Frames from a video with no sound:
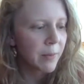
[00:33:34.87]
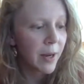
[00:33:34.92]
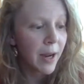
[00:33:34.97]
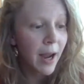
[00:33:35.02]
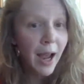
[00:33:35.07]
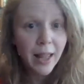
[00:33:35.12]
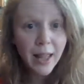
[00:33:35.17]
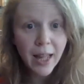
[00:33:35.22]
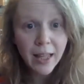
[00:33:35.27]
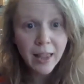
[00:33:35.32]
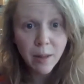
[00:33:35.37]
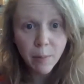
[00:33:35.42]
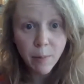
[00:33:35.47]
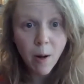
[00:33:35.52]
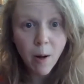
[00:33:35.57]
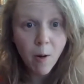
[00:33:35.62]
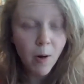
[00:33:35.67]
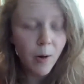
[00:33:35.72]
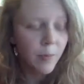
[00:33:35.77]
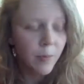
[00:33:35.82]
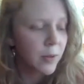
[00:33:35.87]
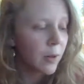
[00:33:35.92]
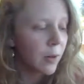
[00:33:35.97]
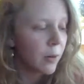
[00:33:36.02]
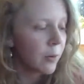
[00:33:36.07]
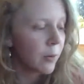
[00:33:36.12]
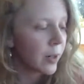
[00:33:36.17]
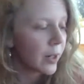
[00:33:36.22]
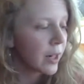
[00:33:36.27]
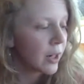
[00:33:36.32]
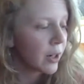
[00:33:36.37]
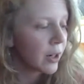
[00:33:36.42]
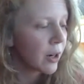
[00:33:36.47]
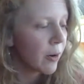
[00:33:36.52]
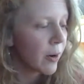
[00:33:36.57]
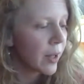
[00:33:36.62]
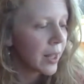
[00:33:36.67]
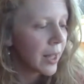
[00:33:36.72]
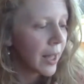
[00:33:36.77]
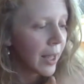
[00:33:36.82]
but I like the poem, so we're gonna go
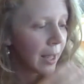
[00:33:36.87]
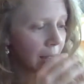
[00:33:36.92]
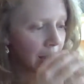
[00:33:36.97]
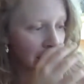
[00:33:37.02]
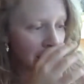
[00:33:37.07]
with it.